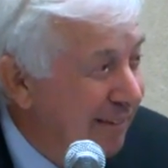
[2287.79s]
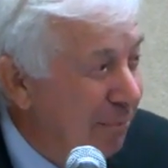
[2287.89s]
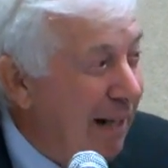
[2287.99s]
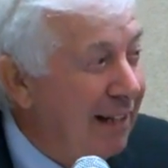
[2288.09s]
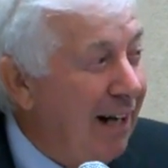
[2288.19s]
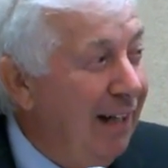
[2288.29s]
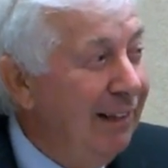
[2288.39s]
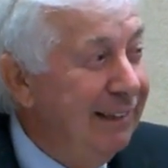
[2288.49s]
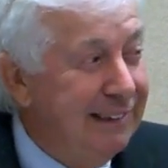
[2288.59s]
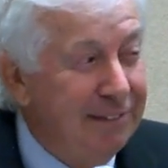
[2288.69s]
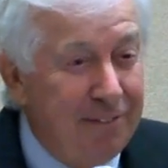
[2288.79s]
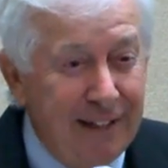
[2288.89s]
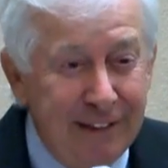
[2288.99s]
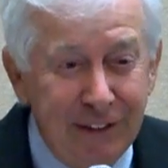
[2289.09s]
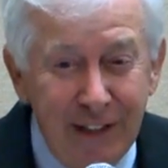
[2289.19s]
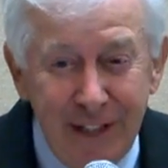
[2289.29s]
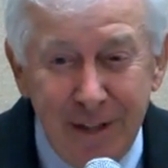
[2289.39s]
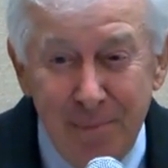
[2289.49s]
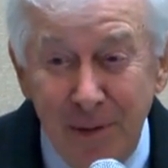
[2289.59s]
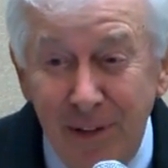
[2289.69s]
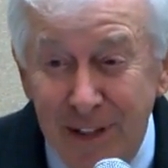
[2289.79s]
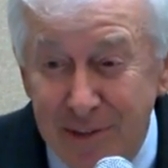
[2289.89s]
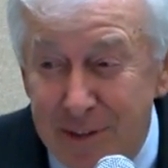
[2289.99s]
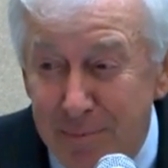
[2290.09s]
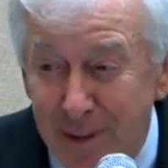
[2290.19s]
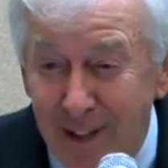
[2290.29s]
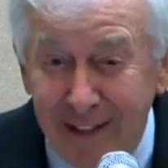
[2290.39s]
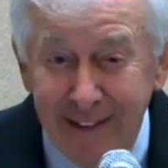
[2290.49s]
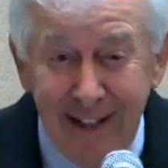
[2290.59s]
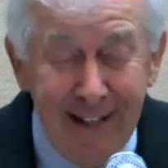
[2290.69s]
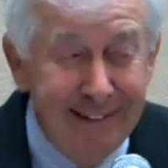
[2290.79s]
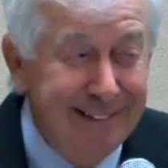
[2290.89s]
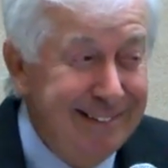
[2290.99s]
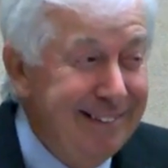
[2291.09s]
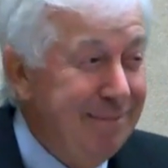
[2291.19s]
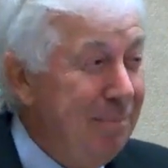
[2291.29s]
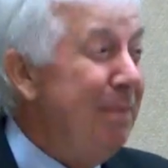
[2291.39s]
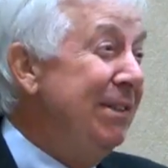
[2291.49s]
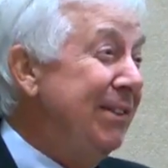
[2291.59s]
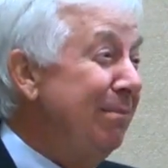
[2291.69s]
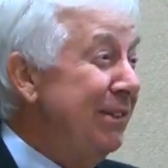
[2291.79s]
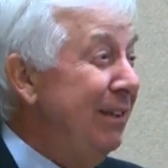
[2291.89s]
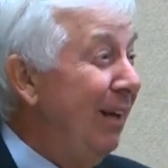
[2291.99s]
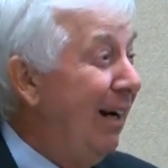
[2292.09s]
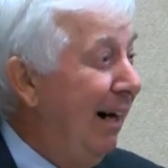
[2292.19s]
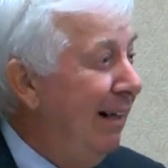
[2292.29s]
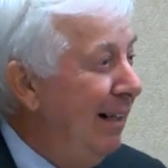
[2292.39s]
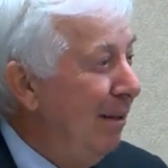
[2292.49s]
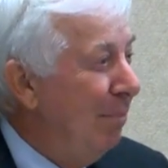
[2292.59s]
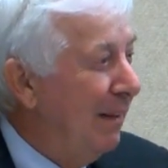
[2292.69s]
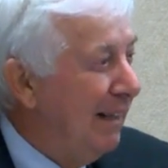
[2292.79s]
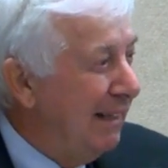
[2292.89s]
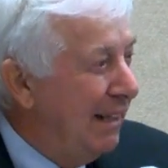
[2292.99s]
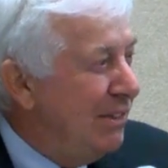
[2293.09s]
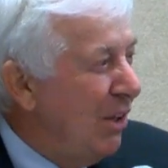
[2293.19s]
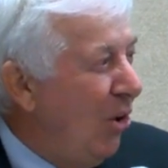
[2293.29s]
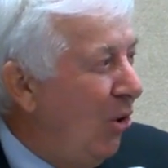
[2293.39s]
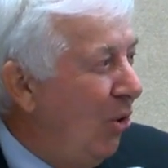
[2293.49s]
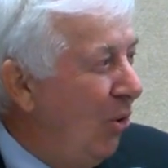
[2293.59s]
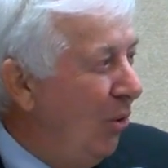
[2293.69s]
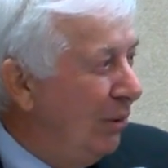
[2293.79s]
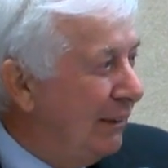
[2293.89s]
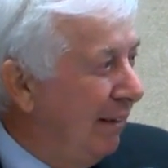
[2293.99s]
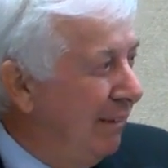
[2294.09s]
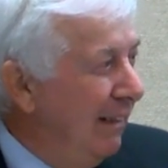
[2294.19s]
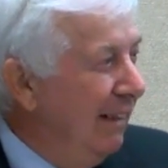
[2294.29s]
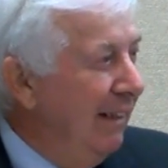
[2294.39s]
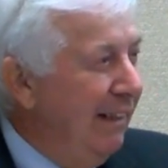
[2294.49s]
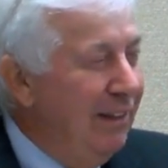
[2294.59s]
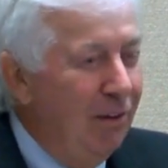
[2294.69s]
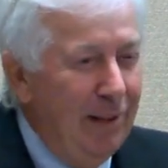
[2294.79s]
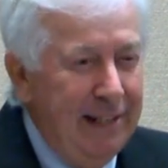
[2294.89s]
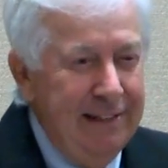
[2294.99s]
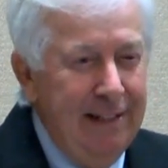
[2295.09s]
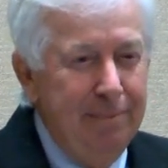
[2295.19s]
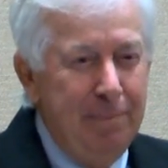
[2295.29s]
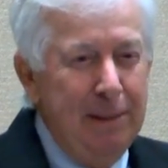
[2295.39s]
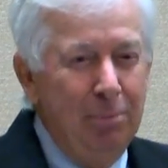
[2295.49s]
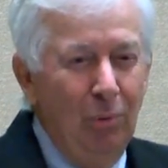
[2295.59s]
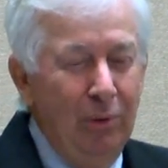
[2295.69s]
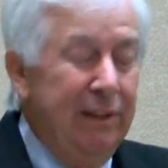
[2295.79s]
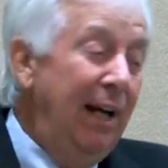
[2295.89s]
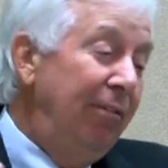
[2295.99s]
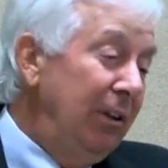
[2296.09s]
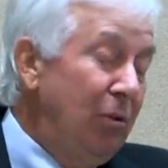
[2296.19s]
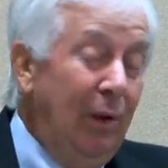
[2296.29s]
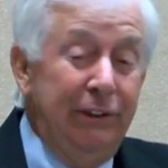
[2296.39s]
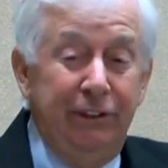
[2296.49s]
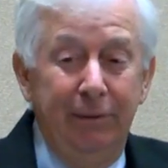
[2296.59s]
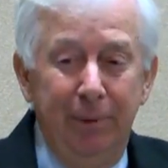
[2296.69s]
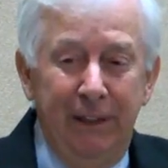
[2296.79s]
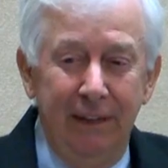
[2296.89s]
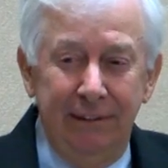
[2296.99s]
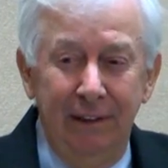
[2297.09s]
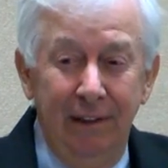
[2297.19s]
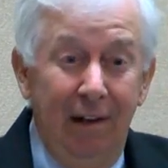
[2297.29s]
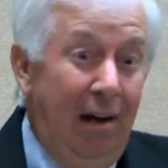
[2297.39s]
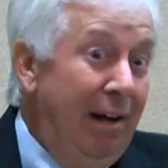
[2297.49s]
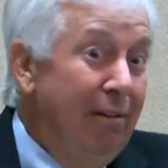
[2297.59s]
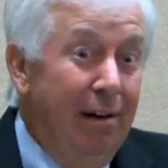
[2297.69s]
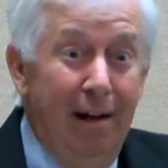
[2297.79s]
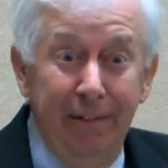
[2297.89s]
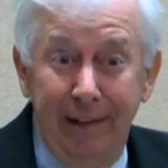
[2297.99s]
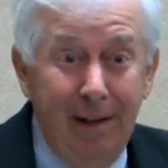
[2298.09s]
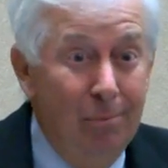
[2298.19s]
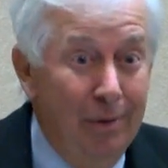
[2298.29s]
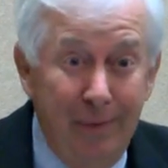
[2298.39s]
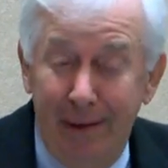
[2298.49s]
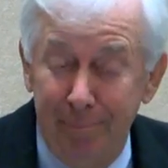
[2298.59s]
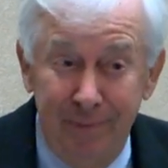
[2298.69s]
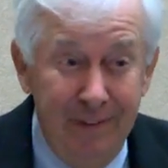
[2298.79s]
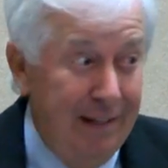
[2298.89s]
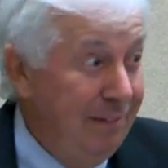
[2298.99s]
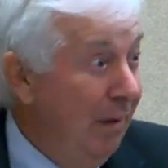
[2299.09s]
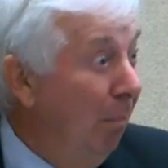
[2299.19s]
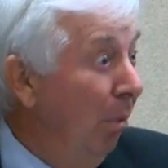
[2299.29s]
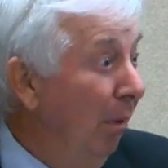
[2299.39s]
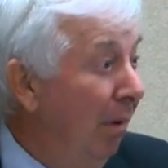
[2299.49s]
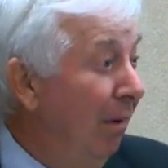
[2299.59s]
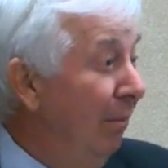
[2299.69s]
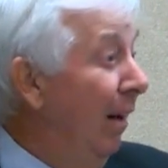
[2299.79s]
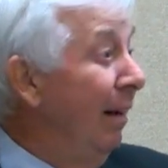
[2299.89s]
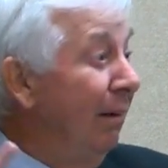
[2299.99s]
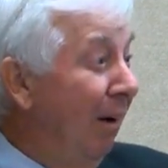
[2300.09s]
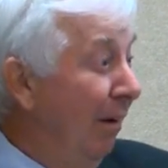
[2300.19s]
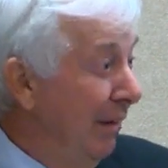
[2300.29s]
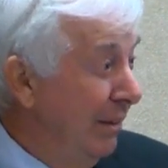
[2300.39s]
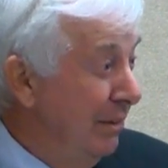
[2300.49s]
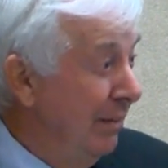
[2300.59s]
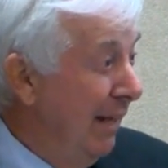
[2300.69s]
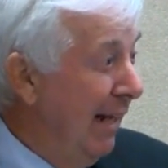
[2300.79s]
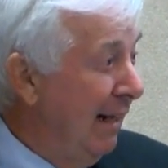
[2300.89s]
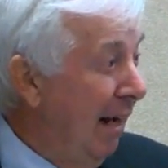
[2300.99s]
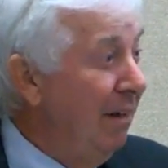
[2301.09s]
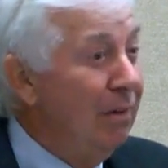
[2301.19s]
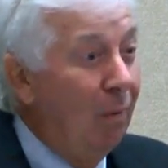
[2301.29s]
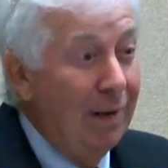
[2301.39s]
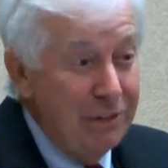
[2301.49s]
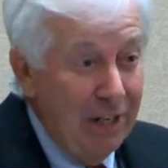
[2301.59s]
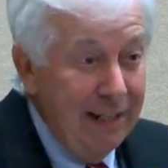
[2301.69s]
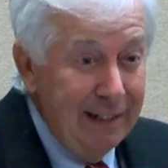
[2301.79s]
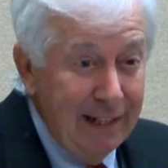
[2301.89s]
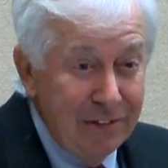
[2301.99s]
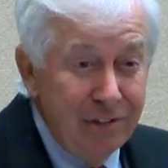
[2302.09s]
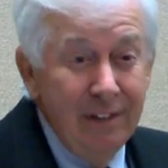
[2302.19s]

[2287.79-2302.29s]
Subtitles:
My colleagues in the financial aid community used to be like that. Maybe some still are, but they used to hold stuff, and people would never question, because I don't know how they come with that number. Well, I don't know how they do that. I don't know why Johnny got